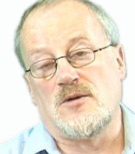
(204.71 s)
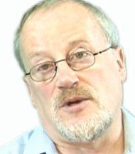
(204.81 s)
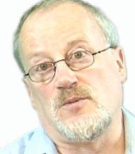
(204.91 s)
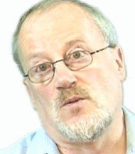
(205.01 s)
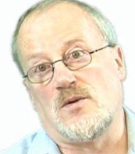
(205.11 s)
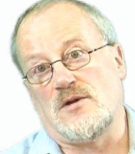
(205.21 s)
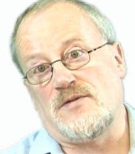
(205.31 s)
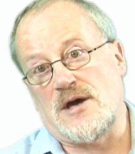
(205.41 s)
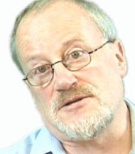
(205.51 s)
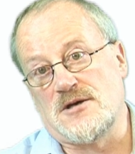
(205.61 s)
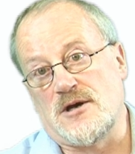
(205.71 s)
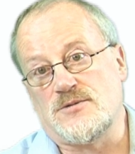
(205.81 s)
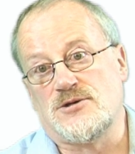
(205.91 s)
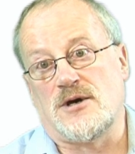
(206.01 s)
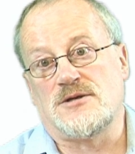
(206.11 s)
People were at that time
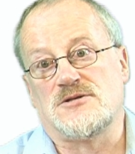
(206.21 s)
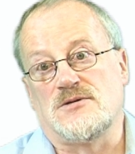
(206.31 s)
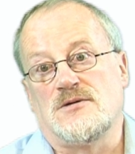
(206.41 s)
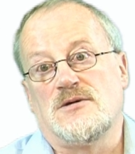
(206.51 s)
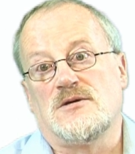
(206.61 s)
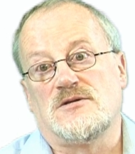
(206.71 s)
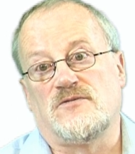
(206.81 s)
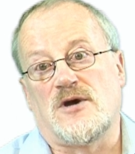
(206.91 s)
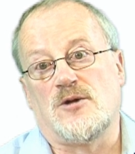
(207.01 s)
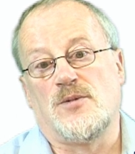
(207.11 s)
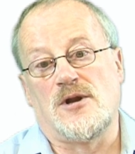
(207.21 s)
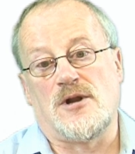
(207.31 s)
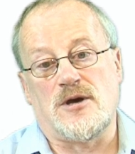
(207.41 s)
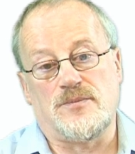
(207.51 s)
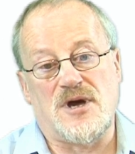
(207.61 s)
trying to develop
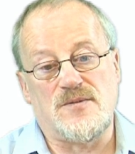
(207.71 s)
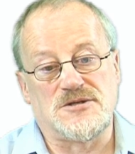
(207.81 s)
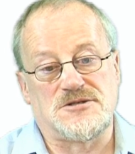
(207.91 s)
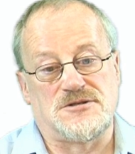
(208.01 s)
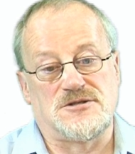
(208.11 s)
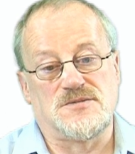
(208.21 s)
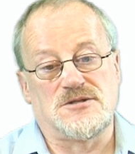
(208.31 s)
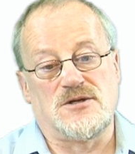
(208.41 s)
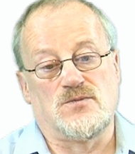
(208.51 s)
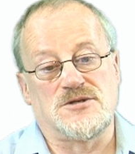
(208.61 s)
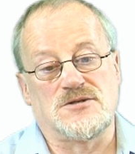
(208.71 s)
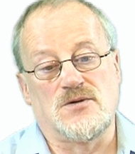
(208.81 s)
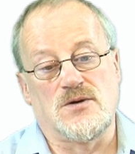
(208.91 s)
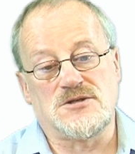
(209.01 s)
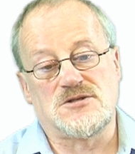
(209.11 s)
online payment systems and it wasn't
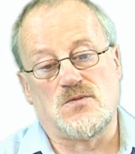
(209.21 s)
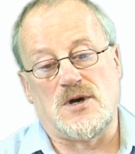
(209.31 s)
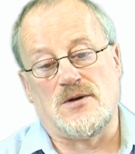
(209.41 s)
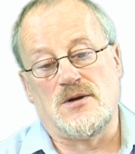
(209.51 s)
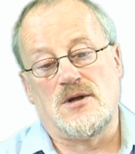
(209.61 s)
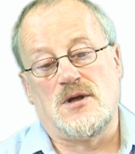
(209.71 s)
going so well.